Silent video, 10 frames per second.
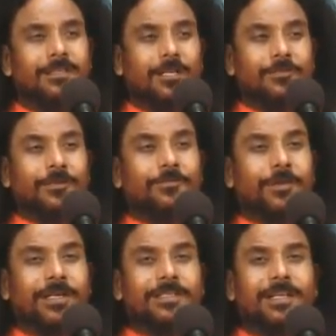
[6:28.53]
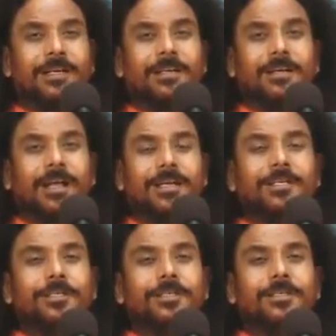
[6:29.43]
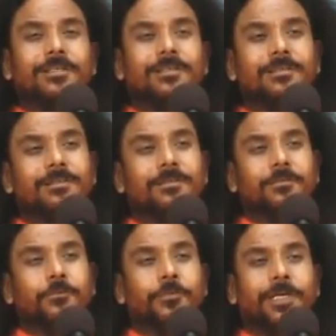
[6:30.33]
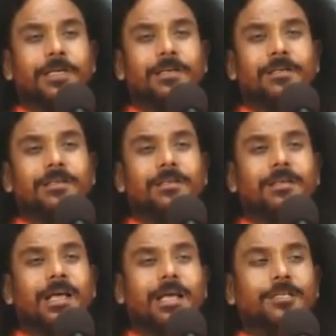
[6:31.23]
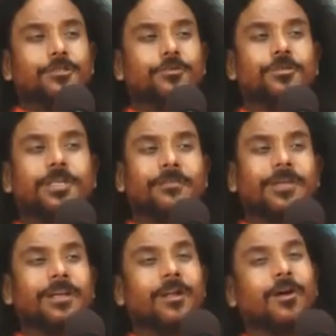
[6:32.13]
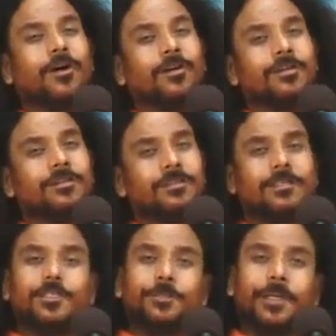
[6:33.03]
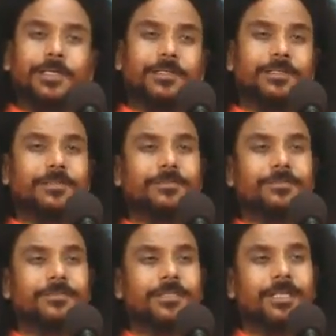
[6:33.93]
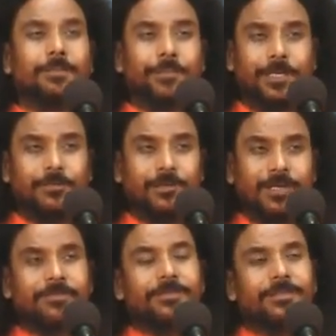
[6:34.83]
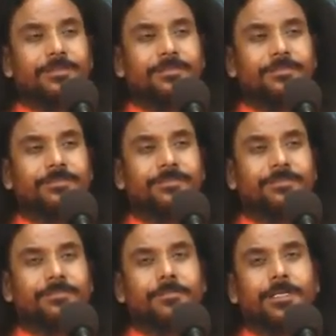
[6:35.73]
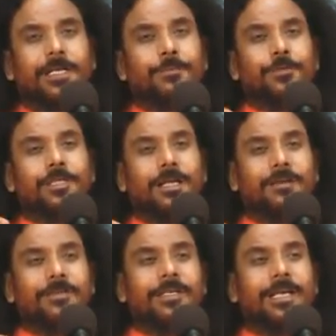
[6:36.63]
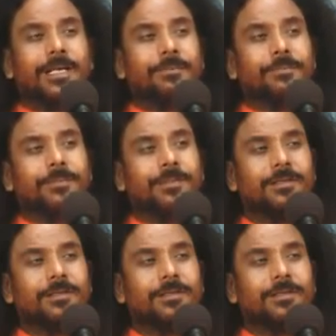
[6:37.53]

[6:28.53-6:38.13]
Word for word: Then you will find that right wheel has to travel long space compared to left, because both are having gap.